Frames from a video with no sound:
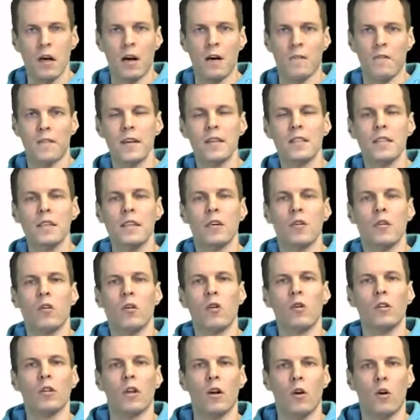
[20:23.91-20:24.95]
fixing
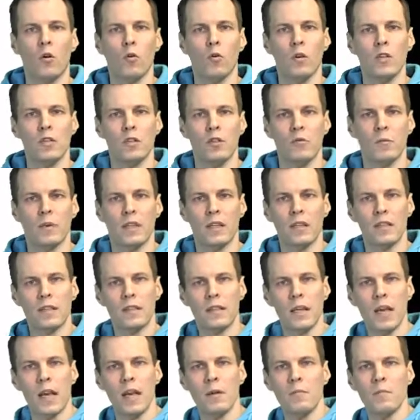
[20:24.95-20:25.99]
all the loadings to be the
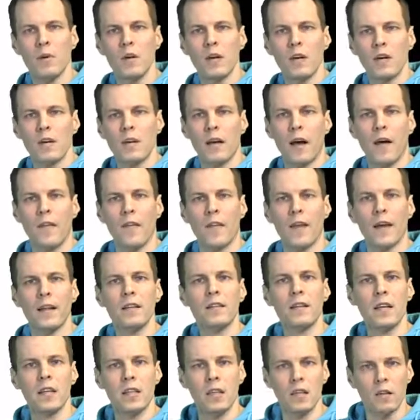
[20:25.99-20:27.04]
same, and then
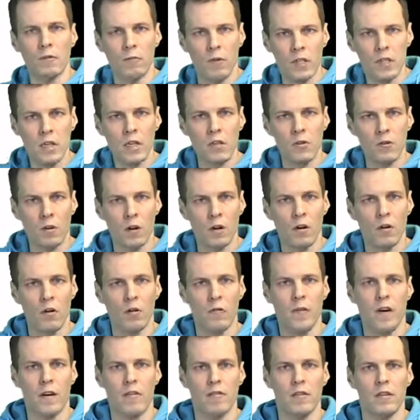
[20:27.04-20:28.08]
taking residual
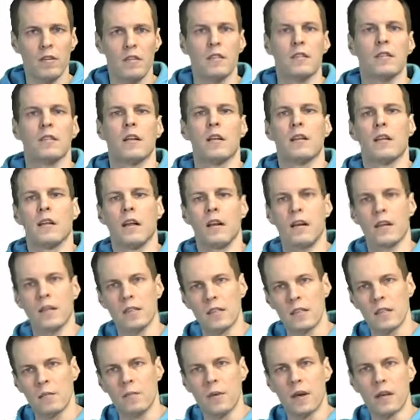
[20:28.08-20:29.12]
covariances and then
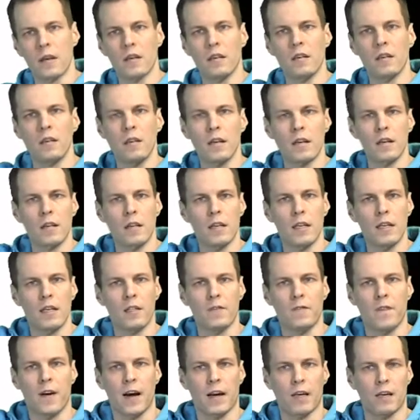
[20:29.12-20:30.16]
estimating these
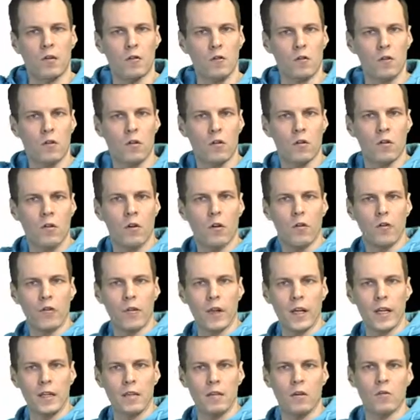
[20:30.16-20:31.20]
factors on
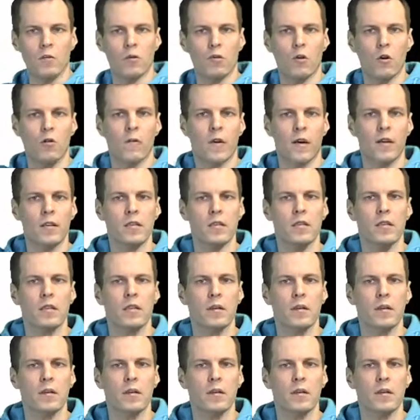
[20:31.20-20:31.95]
those covariances.